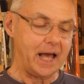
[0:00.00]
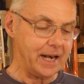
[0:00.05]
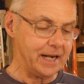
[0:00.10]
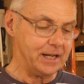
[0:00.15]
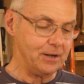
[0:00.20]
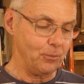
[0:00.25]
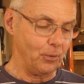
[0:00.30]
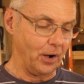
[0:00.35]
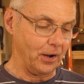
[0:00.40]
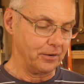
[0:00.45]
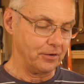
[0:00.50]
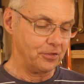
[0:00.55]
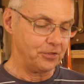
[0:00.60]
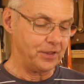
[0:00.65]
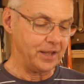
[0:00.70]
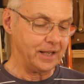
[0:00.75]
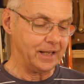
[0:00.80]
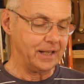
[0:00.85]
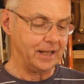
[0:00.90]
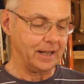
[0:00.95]
anyone
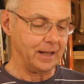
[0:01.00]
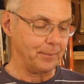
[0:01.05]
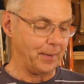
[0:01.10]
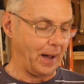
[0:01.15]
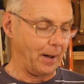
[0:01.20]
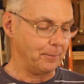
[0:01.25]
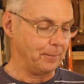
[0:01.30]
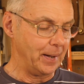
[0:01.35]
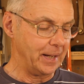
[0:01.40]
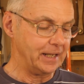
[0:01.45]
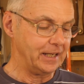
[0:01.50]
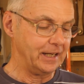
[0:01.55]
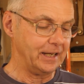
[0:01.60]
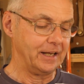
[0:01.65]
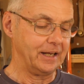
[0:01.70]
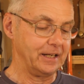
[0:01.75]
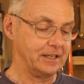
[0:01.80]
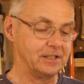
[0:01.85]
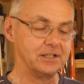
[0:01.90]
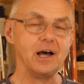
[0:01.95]
thinking about making
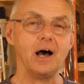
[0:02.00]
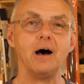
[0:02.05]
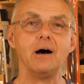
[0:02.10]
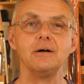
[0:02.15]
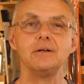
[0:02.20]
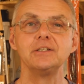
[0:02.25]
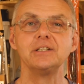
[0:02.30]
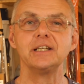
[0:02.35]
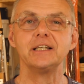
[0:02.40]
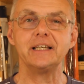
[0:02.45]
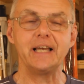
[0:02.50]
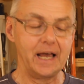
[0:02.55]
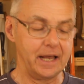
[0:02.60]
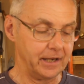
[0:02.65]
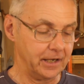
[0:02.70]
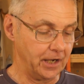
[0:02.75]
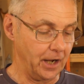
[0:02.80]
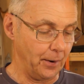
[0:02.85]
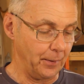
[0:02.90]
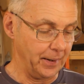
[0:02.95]
a guitar to
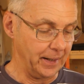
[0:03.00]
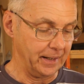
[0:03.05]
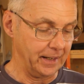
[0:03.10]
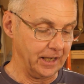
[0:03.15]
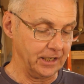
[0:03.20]
get going,